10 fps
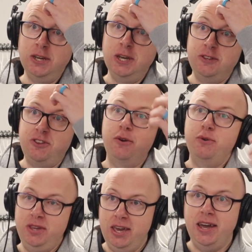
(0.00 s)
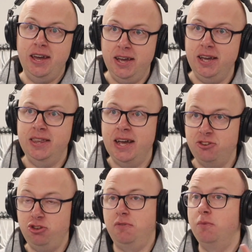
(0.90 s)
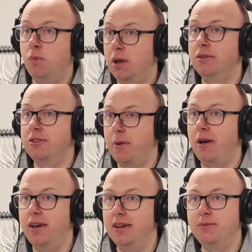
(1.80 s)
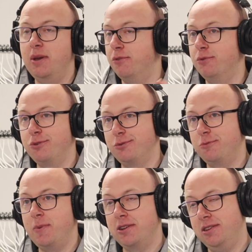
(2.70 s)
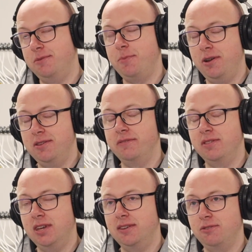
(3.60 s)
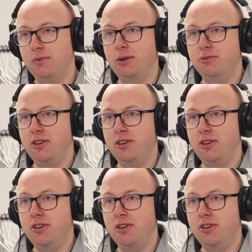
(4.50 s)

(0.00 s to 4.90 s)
And that's just from one supplier. We have all sorts of specialist suppliers, other things as well.